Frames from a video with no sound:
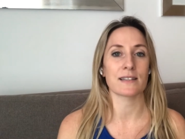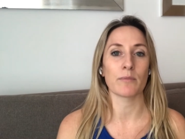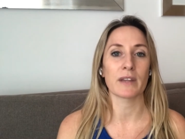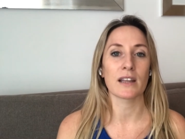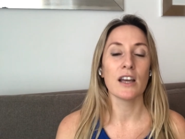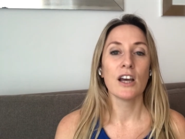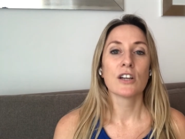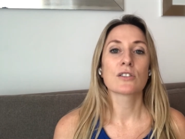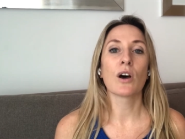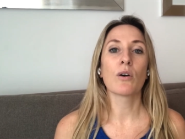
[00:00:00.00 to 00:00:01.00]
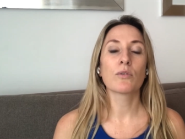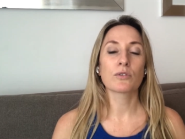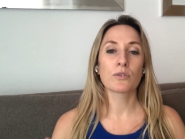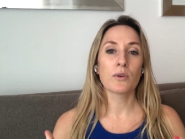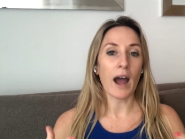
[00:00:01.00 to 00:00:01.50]
something. So
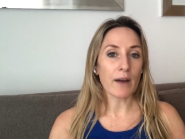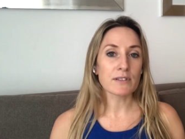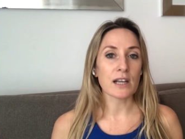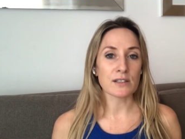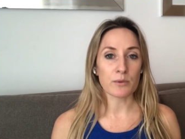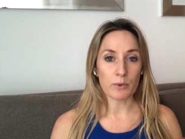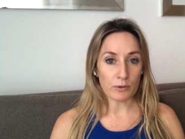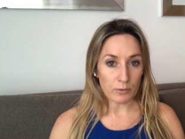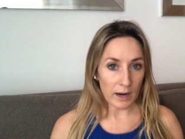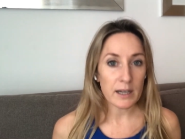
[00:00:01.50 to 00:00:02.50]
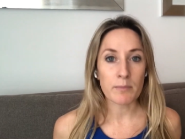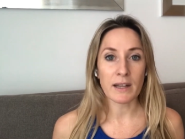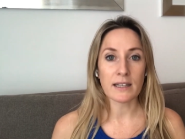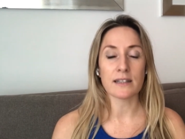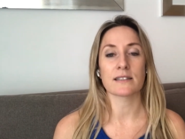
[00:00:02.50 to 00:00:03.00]
through advertising, we're
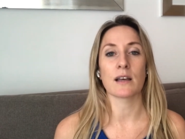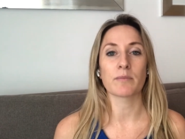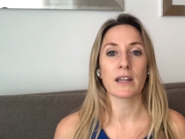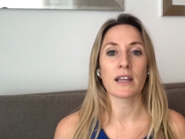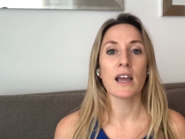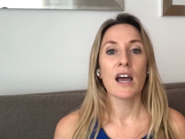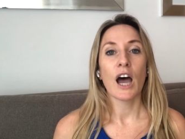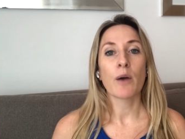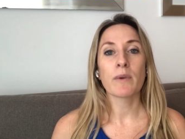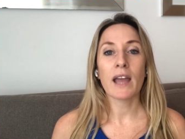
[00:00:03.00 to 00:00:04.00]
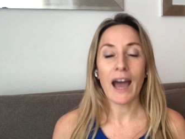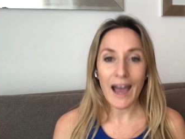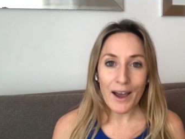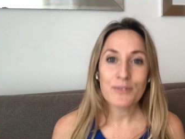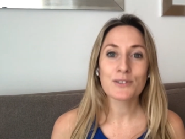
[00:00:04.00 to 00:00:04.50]
recommending something and we
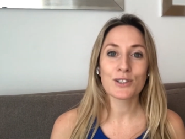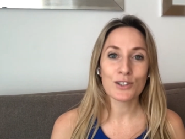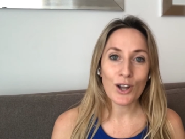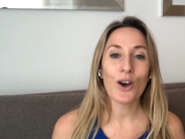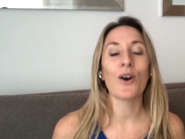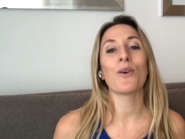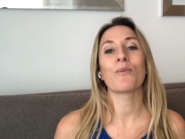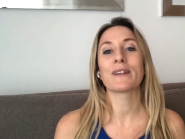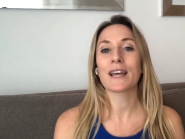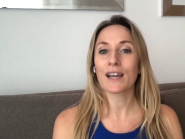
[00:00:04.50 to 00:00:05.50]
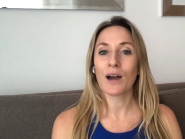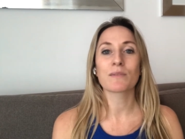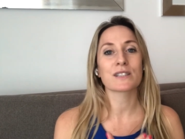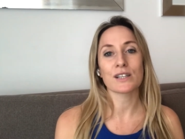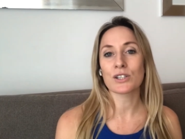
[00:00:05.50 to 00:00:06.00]
have to know what that
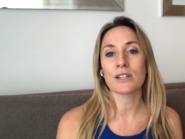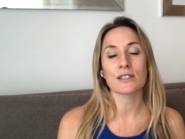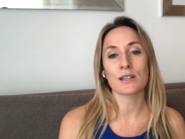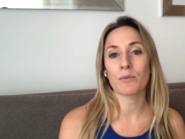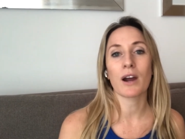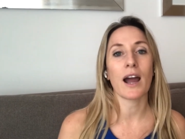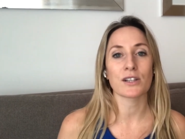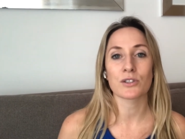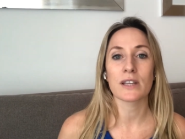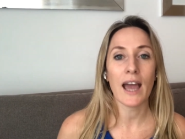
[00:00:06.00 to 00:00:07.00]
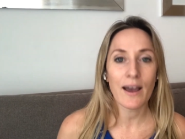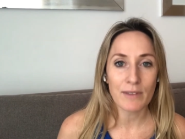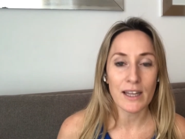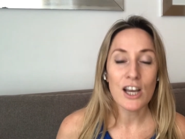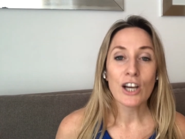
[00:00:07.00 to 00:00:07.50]
conversation is that we're actually
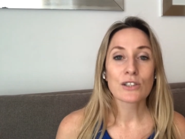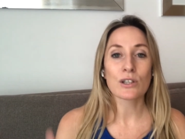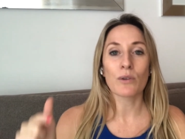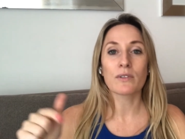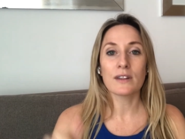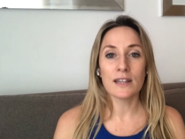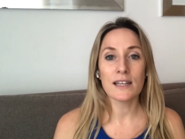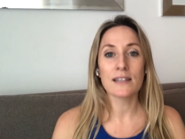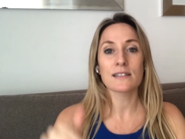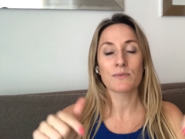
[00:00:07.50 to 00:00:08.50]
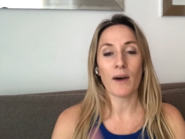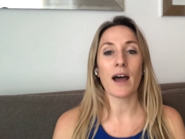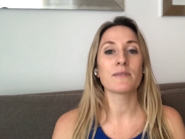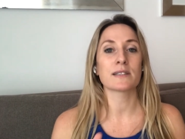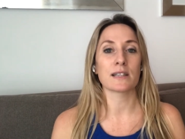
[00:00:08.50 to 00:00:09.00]
having. So these
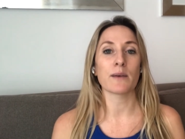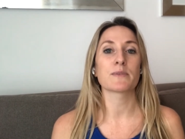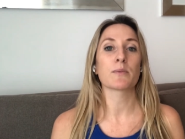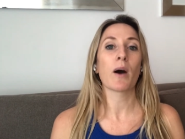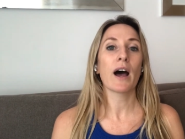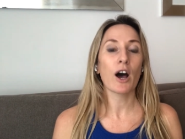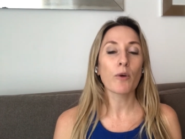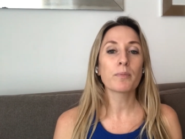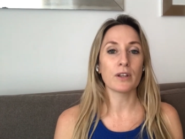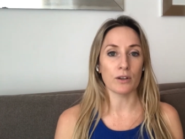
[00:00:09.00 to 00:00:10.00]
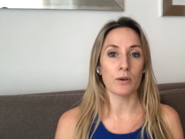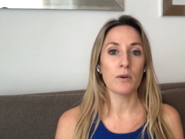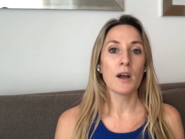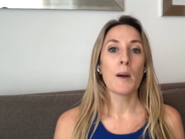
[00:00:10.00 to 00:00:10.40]
five steps will help you